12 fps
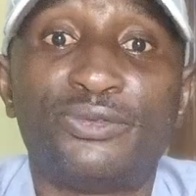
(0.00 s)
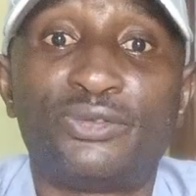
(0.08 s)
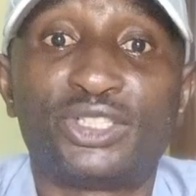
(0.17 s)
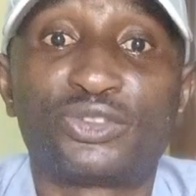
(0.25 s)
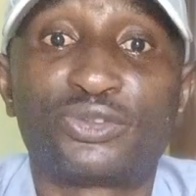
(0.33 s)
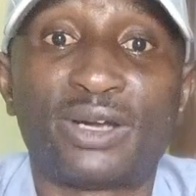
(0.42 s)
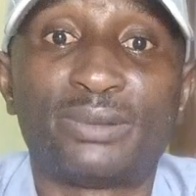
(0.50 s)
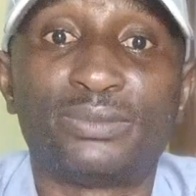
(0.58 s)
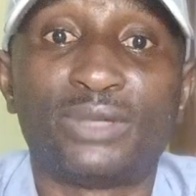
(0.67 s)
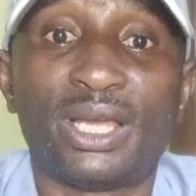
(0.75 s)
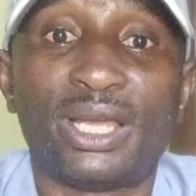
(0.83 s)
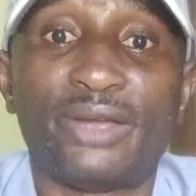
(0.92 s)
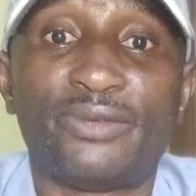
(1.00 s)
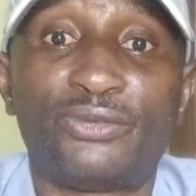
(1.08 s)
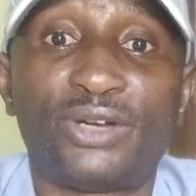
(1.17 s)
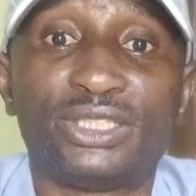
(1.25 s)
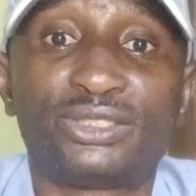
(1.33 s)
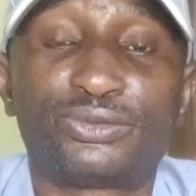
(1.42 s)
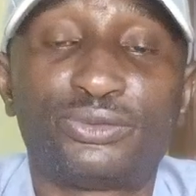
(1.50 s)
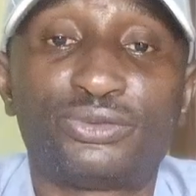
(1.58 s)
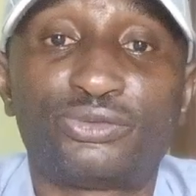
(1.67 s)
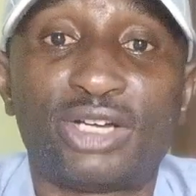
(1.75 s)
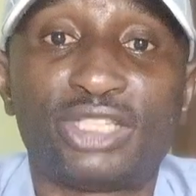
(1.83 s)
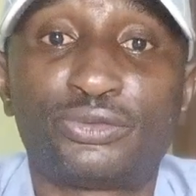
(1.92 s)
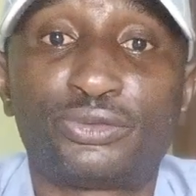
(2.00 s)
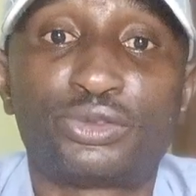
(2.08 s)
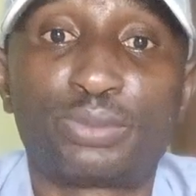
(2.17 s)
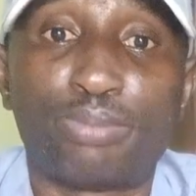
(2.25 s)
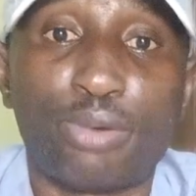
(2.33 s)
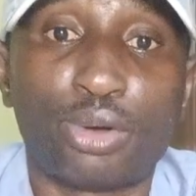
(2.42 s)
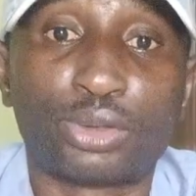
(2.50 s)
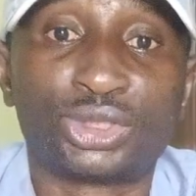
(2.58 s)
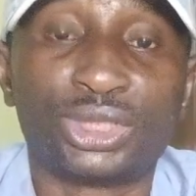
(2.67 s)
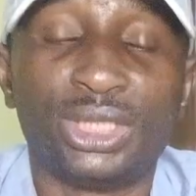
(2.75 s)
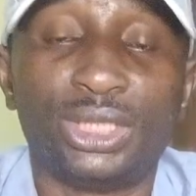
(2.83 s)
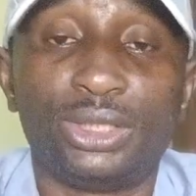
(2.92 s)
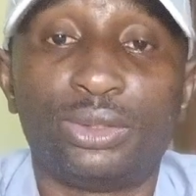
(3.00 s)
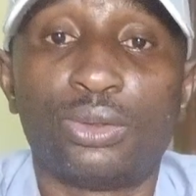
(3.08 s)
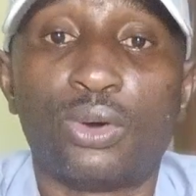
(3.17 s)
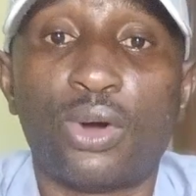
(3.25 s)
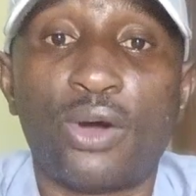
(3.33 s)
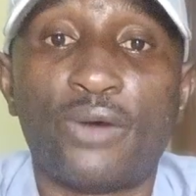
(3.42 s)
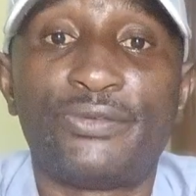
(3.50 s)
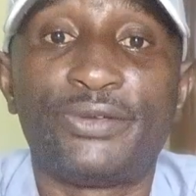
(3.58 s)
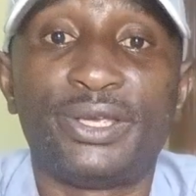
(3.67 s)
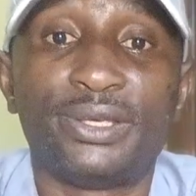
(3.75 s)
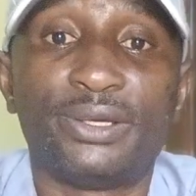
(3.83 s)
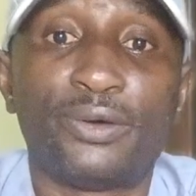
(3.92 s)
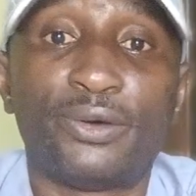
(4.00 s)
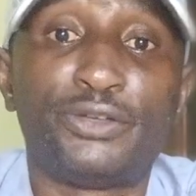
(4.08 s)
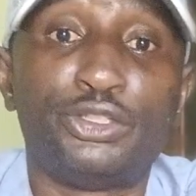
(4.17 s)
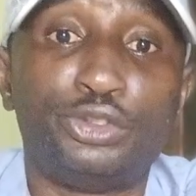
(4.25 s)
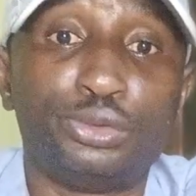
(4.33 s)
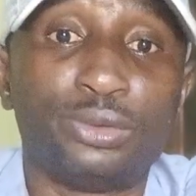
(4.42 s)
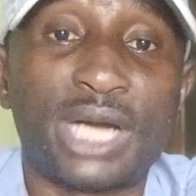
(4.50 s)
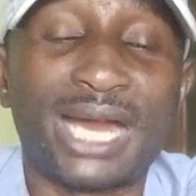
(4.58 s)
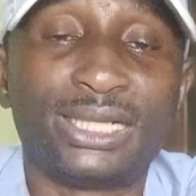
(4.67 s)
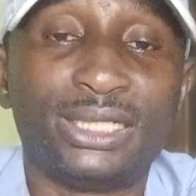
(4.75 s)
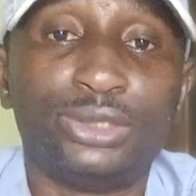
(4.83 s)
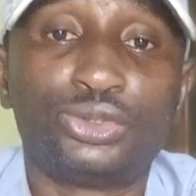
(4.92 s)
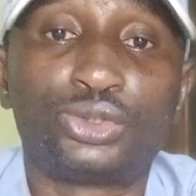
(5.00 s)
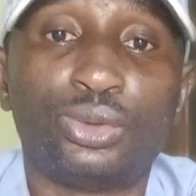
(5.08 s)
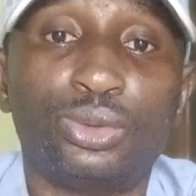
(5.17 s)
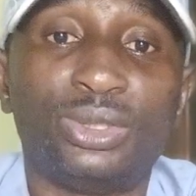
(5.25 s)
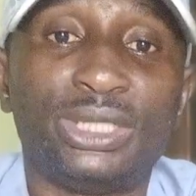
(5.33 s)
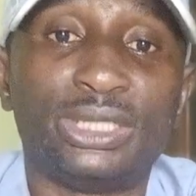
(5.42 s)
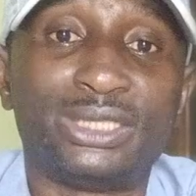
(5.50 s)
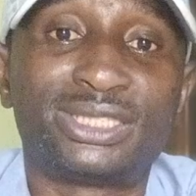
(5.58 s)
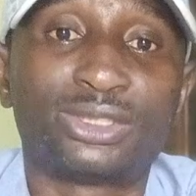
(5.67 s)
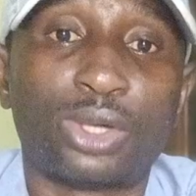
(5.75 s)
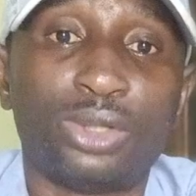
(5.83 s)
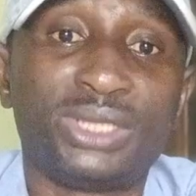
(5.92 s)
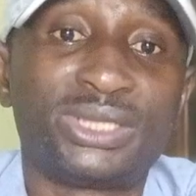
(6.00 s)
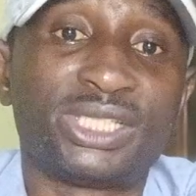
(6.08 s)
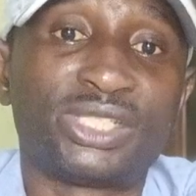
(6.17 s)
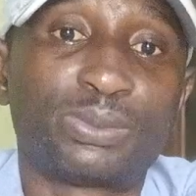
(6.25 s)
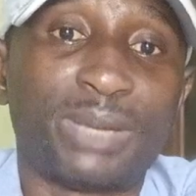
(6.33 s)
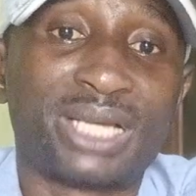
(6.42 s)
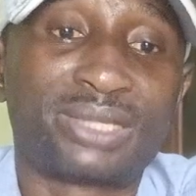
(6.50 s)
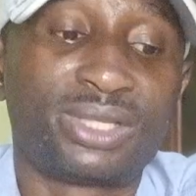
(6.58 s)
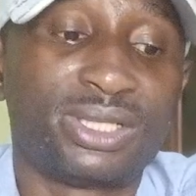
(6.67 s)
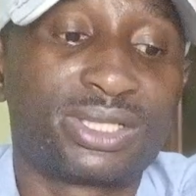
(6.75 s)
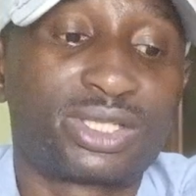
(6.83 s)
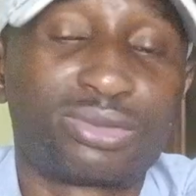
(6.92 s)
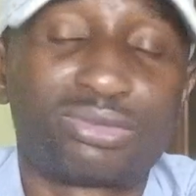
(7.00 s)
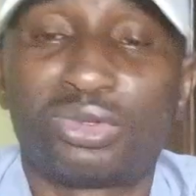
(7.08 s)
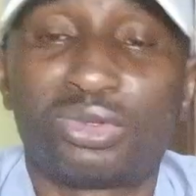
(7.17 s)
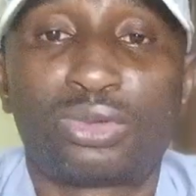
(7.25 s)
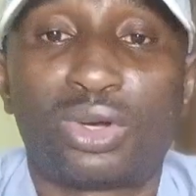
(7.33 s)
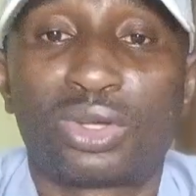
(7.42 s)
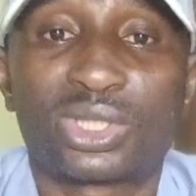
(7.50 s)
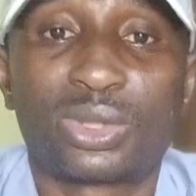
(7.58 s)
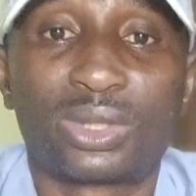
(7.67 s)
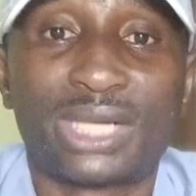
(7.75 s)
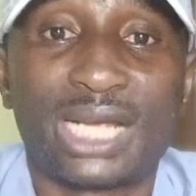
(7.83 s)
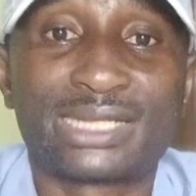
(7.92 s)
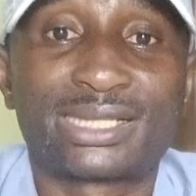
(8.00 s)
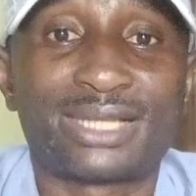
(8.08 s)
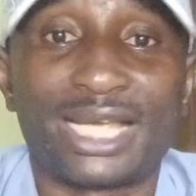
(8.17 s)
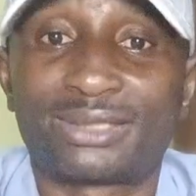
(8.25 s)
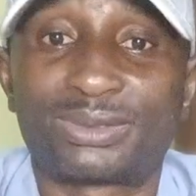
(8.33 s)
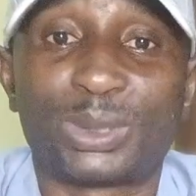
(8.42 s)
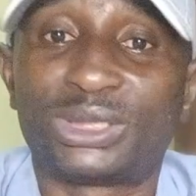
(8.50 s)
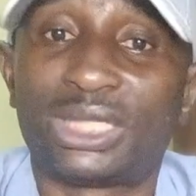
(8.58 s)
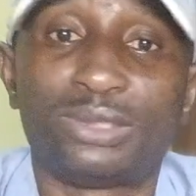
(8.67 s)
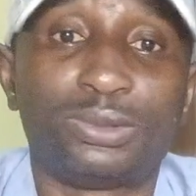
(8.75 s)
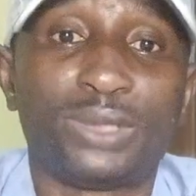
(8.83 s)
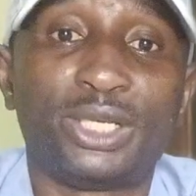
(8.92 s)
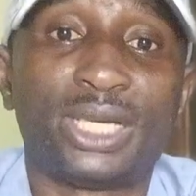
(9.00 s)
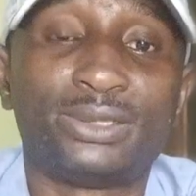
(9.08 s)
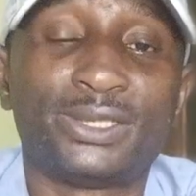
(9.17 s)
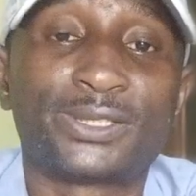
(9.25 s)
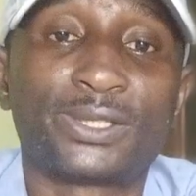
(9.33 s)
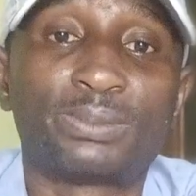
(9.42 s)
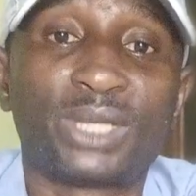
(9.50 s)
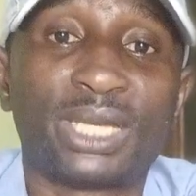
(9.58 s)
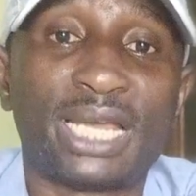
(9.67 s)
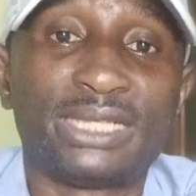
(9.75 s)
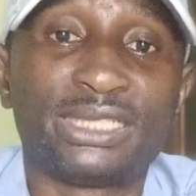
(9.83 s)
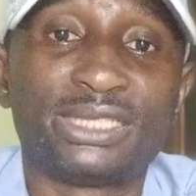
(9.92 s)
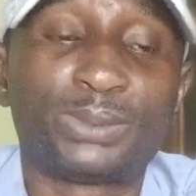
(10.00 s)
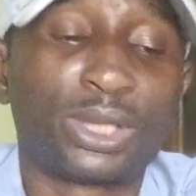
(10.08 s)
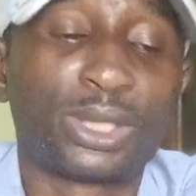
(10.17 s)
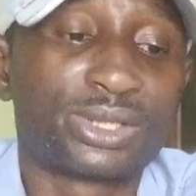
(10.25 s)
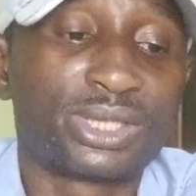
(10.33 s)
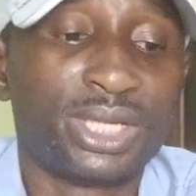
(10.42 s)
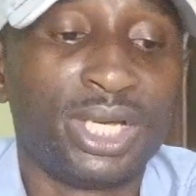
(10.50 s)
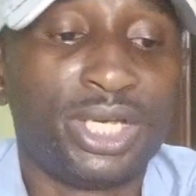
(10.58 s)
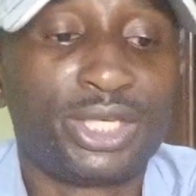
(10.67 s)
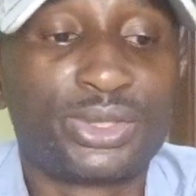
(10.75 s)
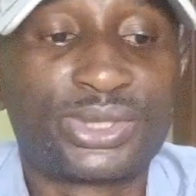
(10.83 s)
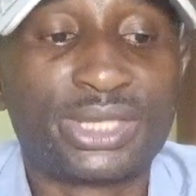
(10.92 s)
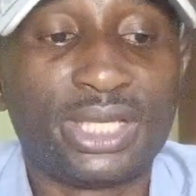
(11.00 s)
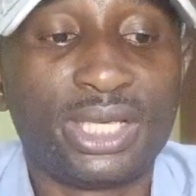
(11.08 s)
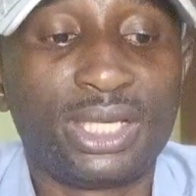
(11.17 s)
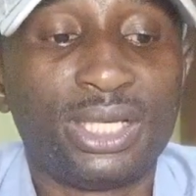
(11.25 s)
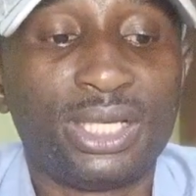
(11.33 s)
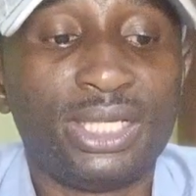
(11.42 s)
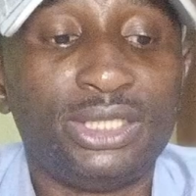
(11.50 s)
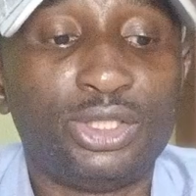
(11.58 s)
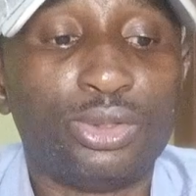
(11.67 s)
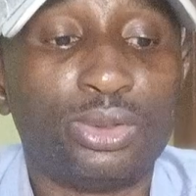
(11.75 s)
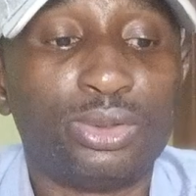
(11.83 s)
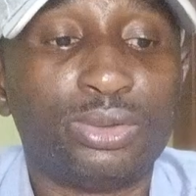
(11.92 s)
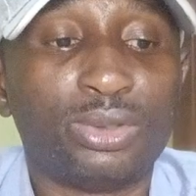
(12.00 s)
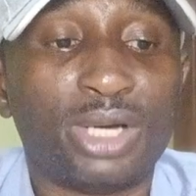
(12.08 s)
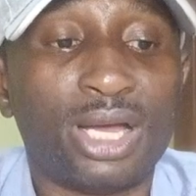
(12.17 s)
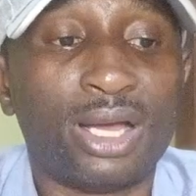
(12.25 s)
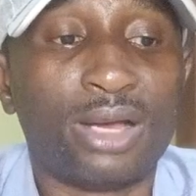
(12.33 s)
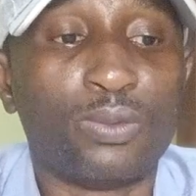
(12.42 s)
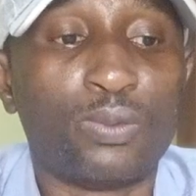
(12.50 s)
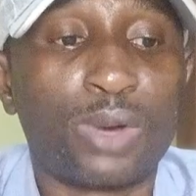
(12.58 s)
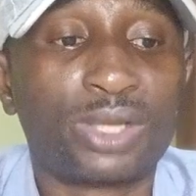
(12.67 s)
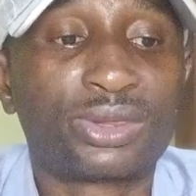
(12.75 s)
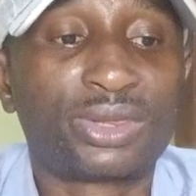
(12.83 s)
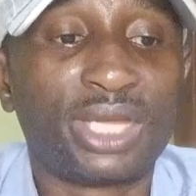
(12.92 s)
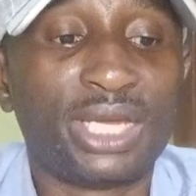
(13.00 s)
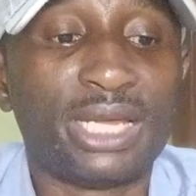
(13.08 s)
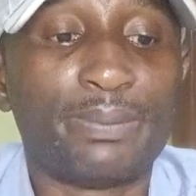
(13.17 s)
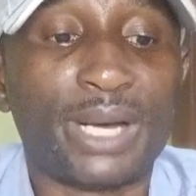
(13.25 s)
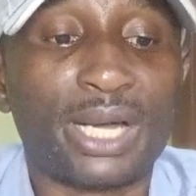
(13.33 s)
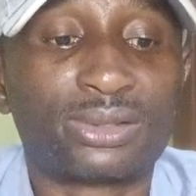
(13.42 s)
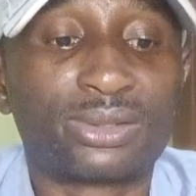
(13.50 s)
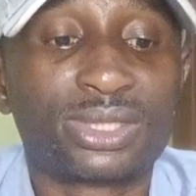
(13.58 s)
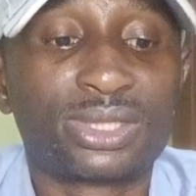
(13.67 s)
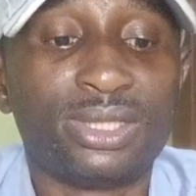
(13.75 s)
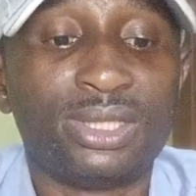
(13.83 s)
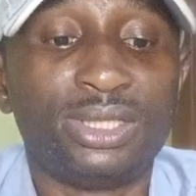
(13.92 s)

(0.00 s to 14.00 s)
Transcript: fresh farm fresh fruit bunch of a Dura. So it's always a smart thing. So don't cut corners, especially when you are doing something like this, because you see one thing about